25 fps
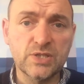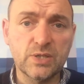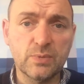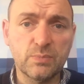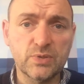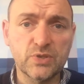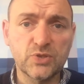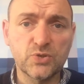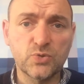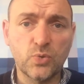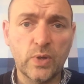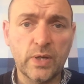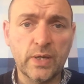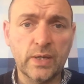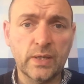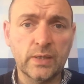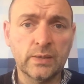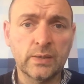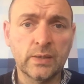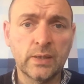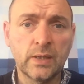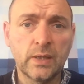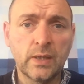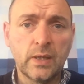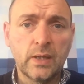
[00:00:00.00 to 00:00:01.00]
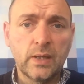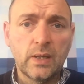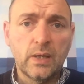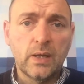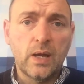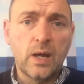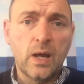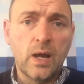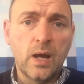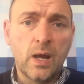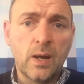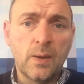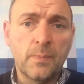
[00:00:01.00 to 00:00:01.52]
between
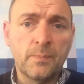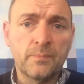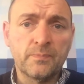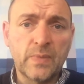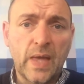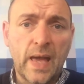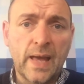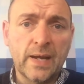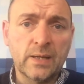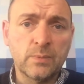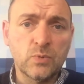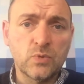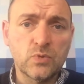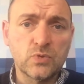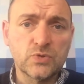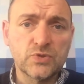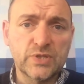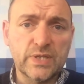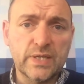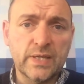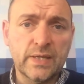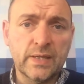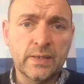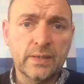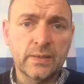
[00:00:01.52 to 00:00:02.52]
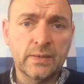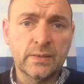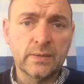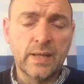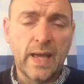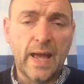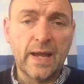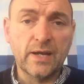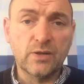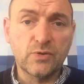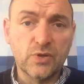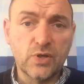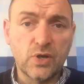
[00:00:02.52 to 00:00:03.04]
animals in
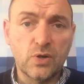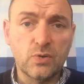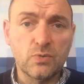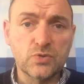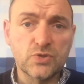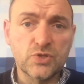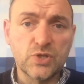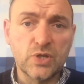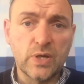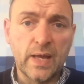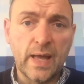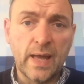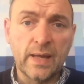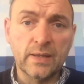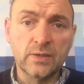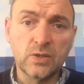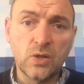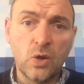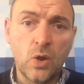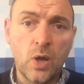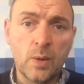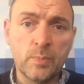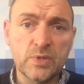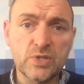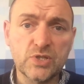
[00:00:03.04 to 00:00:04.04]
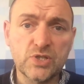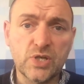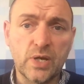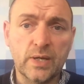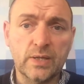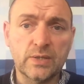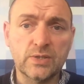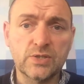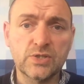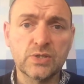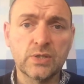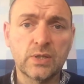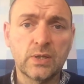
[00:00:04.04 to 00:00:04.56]
agriculture and climate
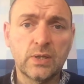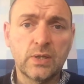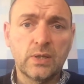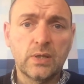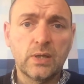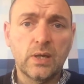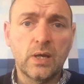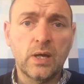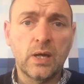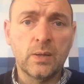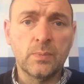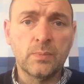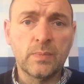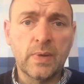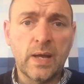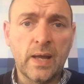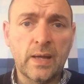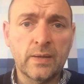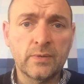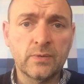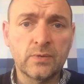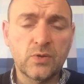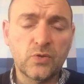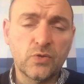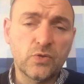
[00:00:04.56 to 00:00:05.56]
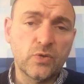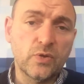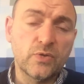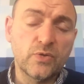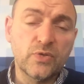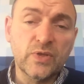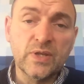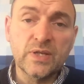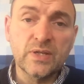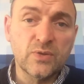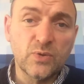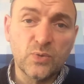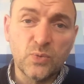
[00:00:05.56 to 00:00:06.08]
change. And the
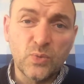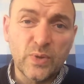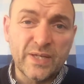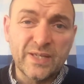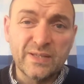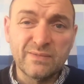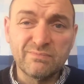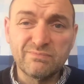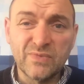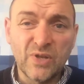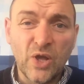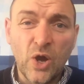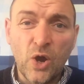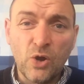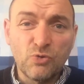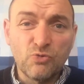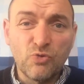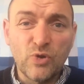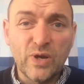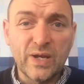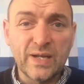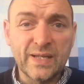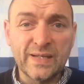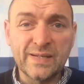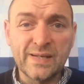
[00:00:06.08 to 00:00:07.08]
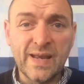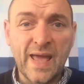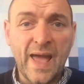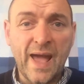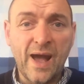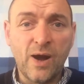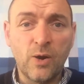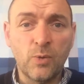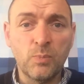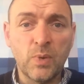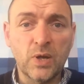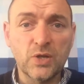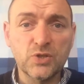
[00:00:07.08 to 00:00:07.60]
thing that we know really
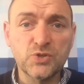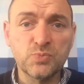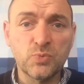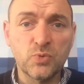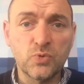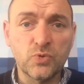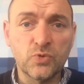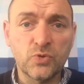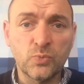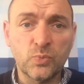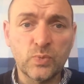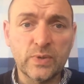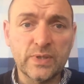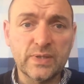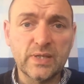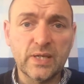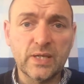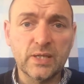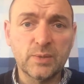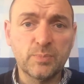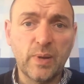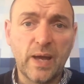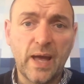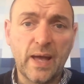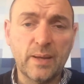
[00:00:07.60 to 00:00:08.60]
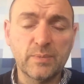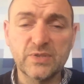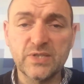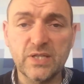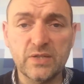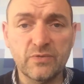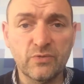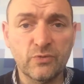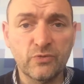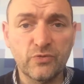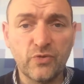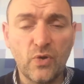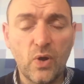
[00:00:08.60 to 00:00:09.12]
now, much more than we did perhaps
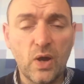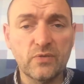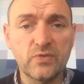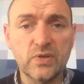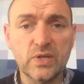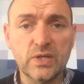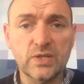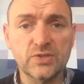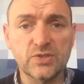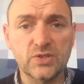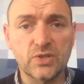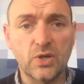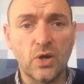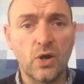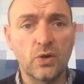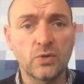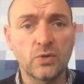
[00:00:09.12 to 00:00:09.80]
even 5 years ago,